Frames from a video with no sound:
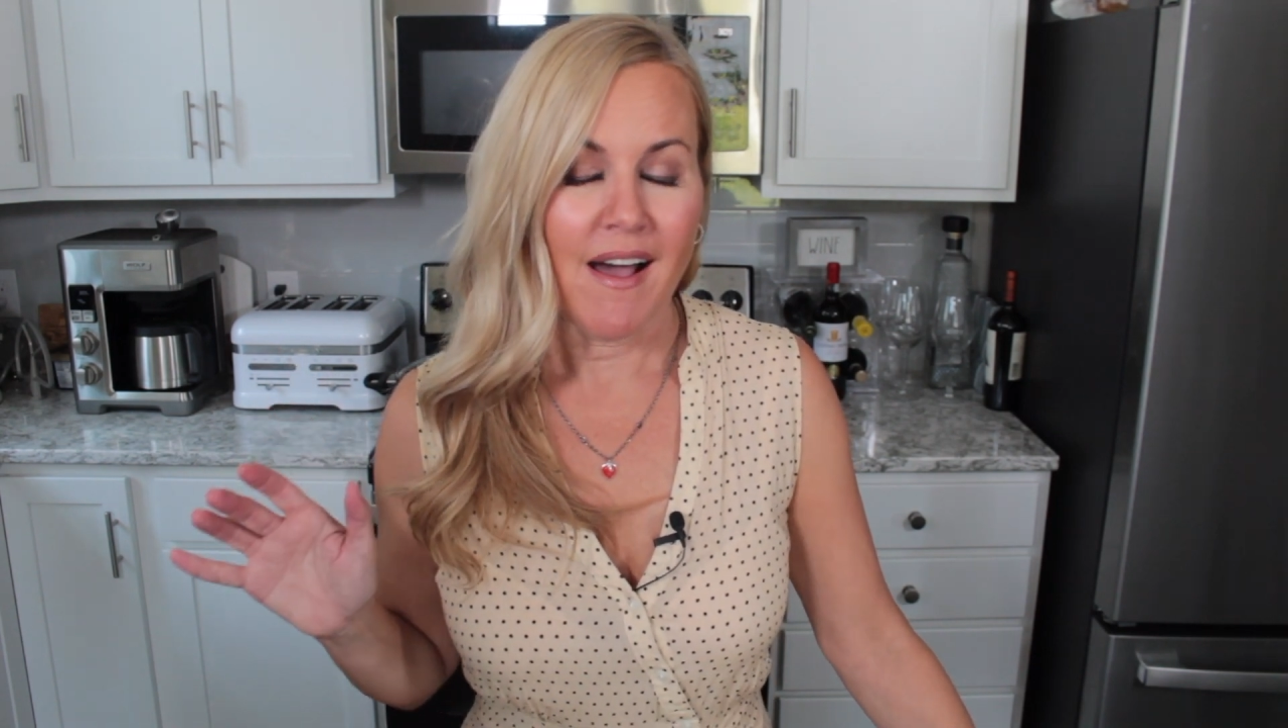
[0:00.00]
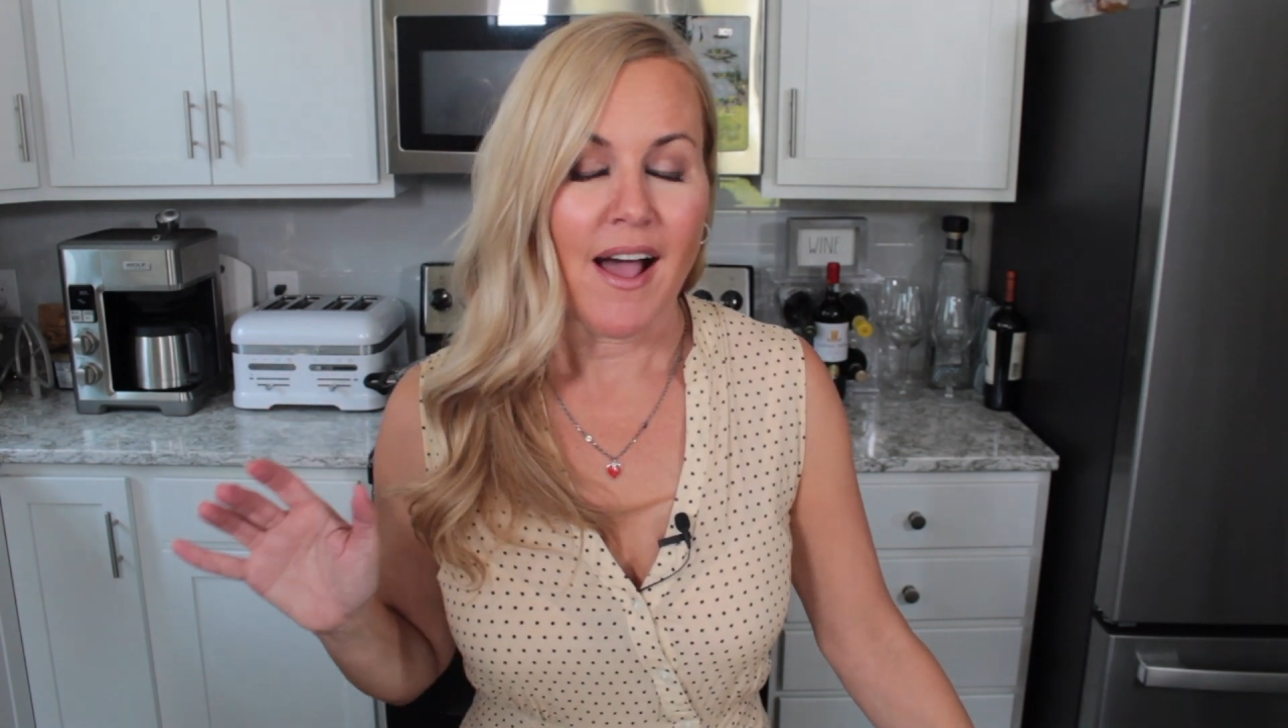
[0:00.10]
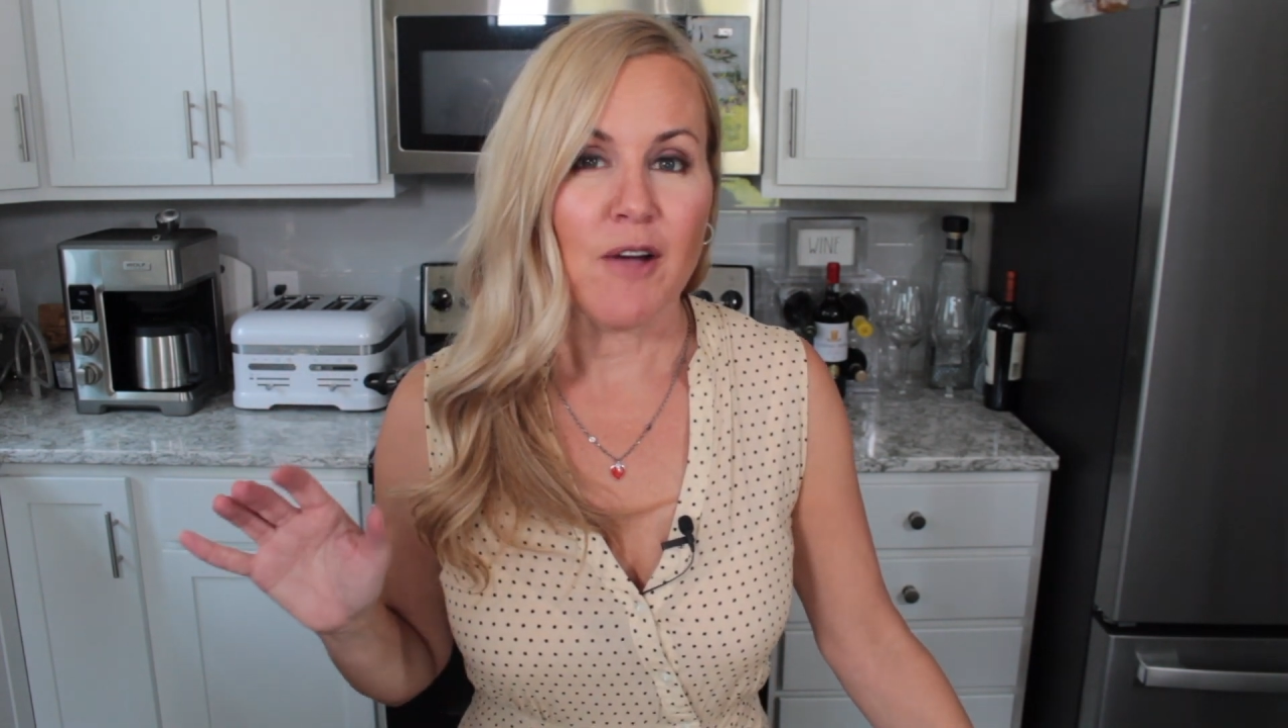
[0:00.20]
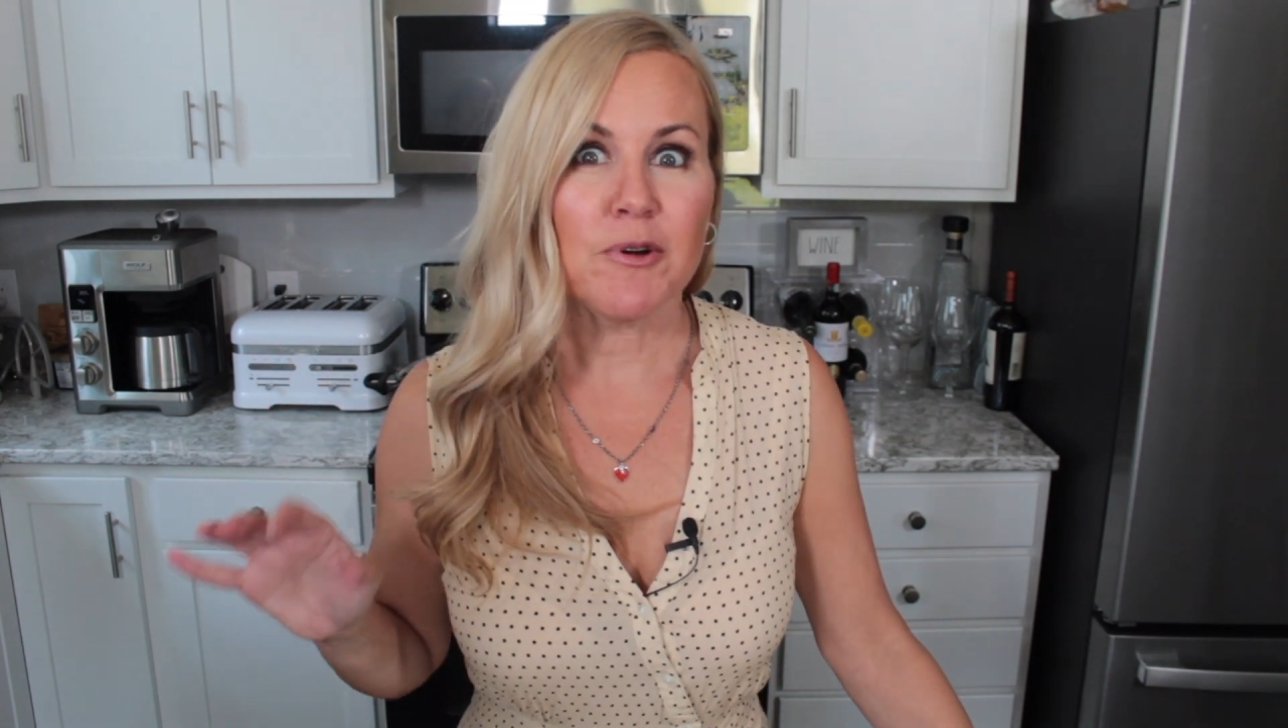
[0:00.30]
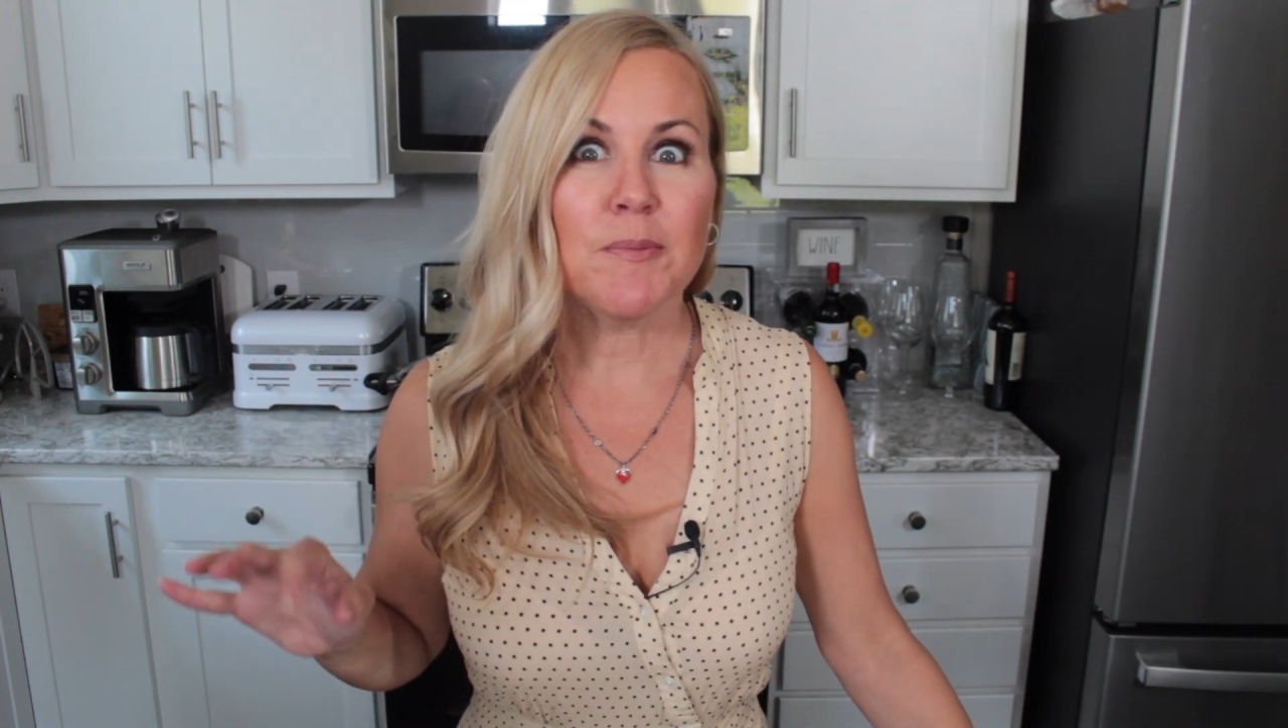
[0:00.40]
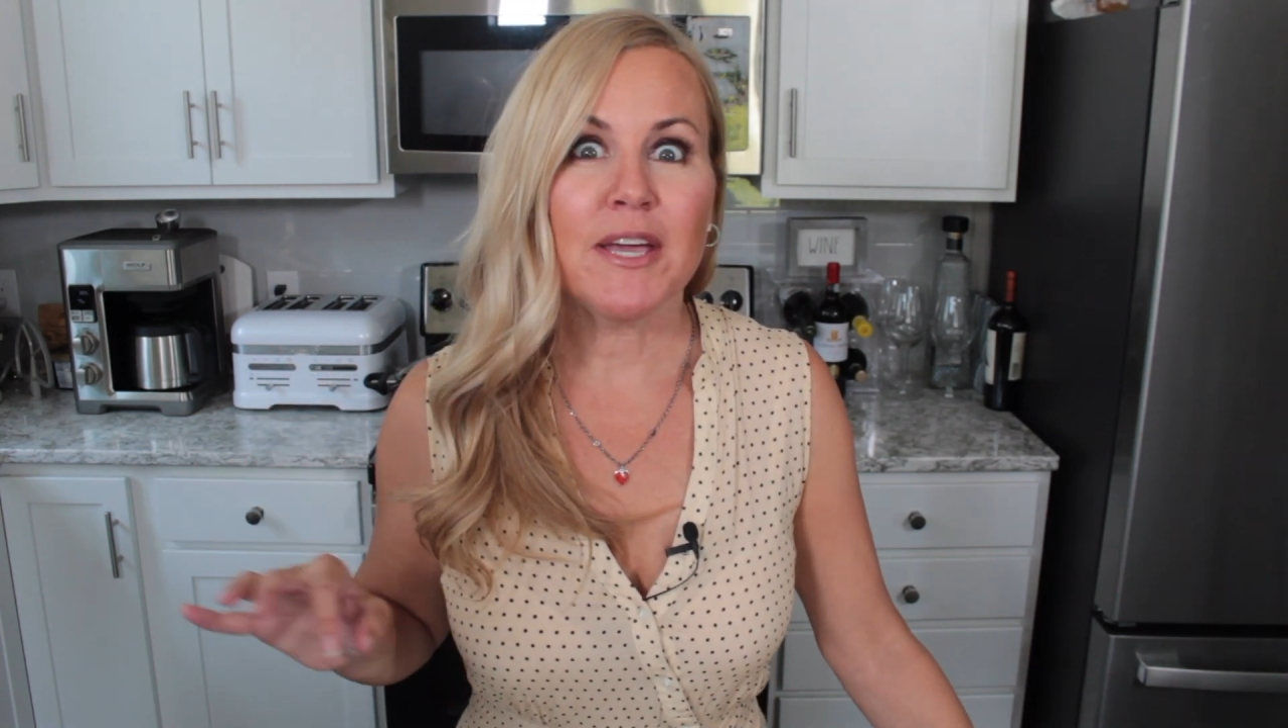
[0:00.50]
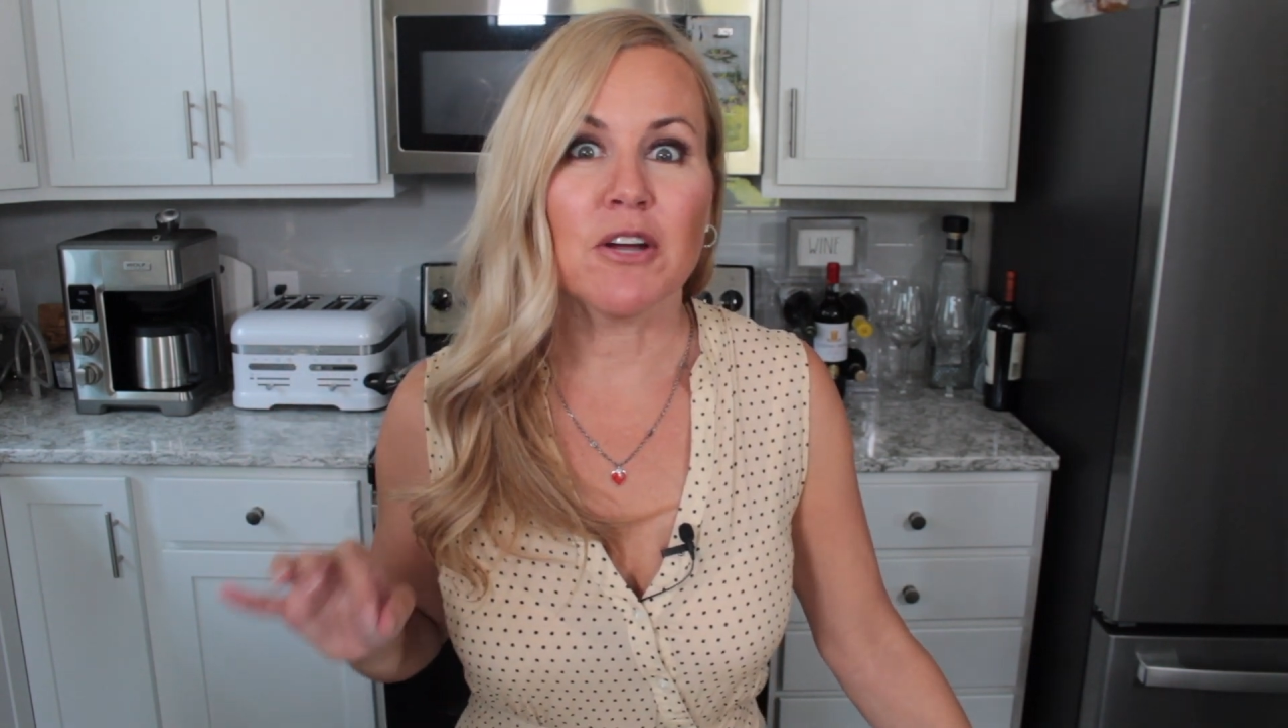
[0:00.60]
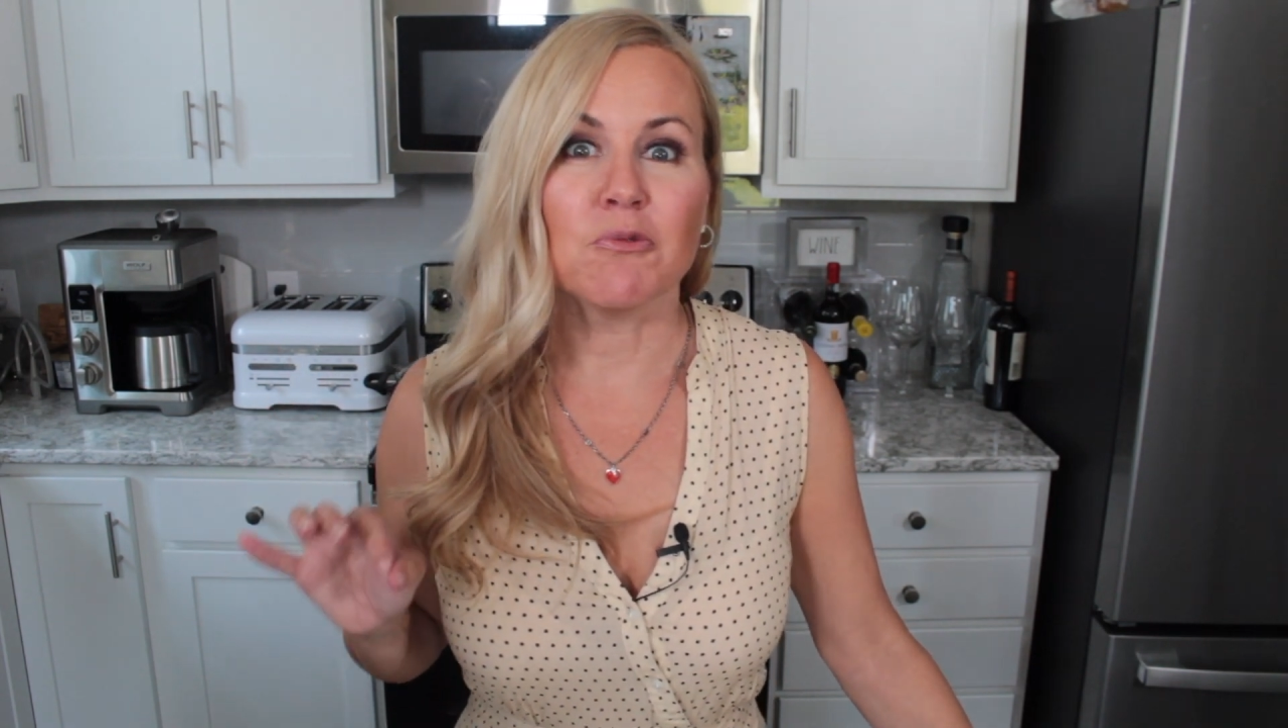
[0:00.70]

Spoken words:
I wanna make a